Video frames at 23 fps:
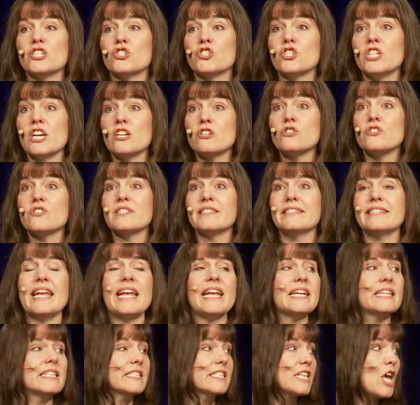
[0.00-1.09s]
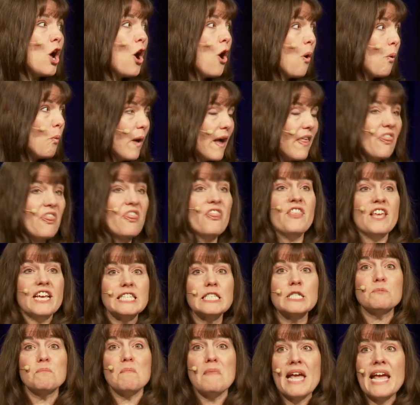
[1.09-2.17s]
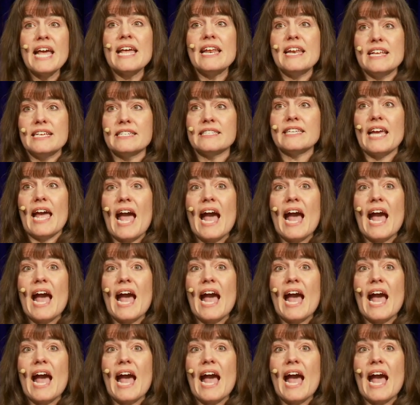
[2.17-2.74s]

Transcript: She understands what this man is